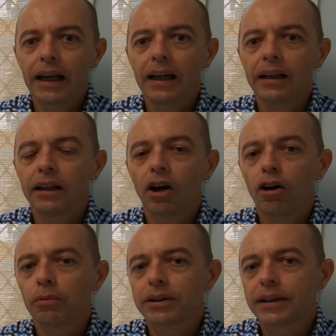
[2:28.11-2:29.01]
and I
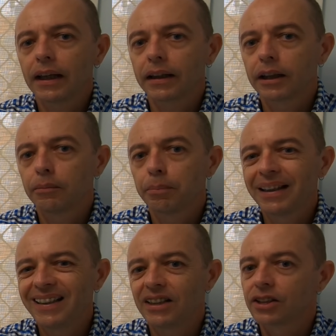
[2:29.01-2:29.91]
would say it
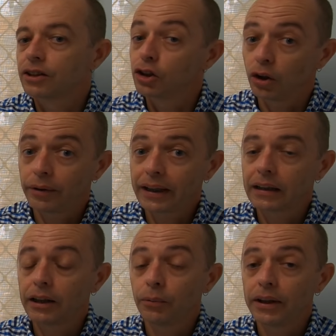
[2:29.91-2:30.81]
competes directly with